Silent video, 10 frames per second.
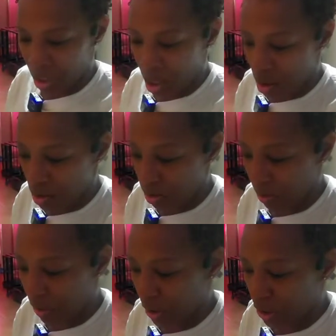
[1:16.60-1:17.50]
So what
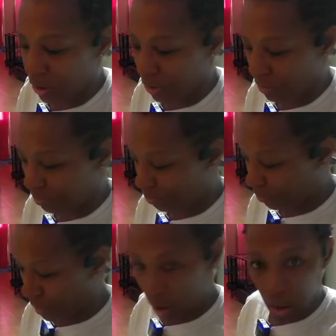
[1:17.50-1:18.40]
we're going to do
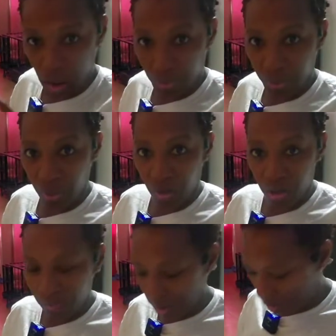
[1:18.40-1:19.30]
is put all of the